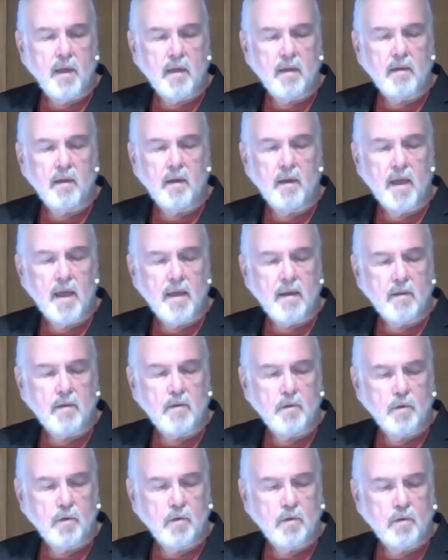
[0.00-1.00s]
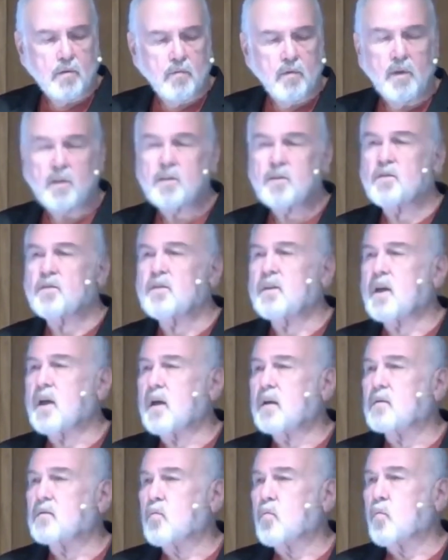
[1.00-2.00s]
Atlanta Church of Religious
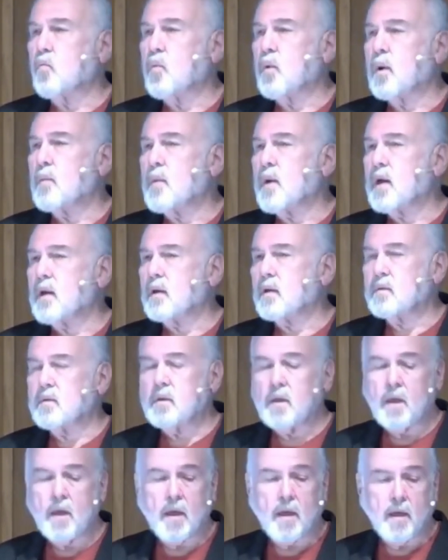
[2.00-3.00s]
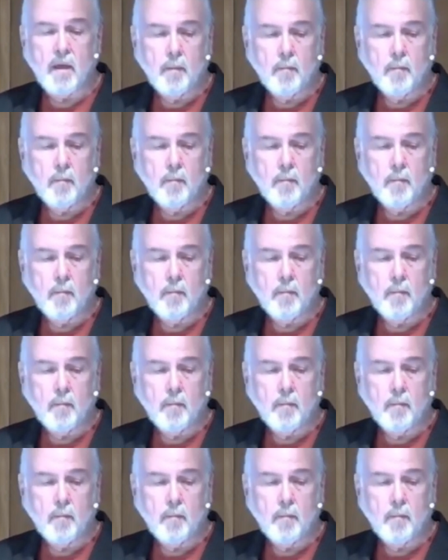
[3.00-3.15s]
Science way back in the day.